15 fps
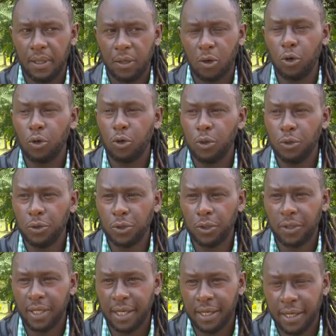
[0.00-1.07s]

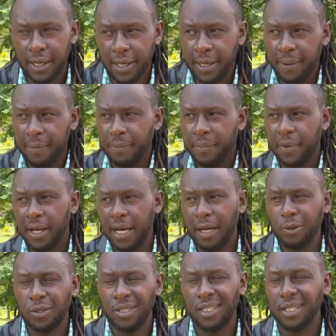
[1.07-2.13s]
conclusion that I
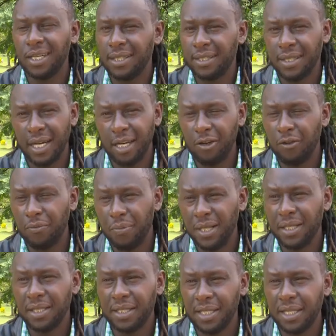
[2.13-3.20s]
was sick and tired of
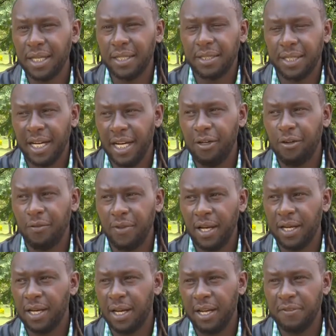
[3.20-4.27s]
being sick and tired of
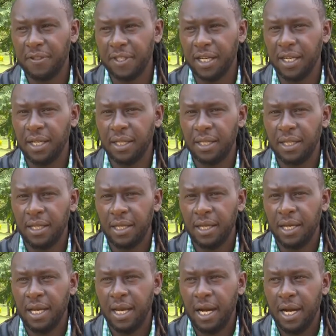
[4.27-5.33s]
that lifestyle.
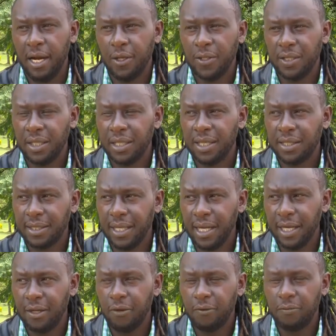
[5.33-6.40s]
I was sick and
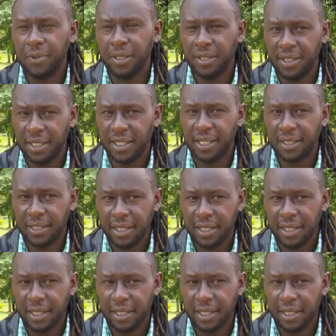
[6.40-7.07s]
tired of being sick and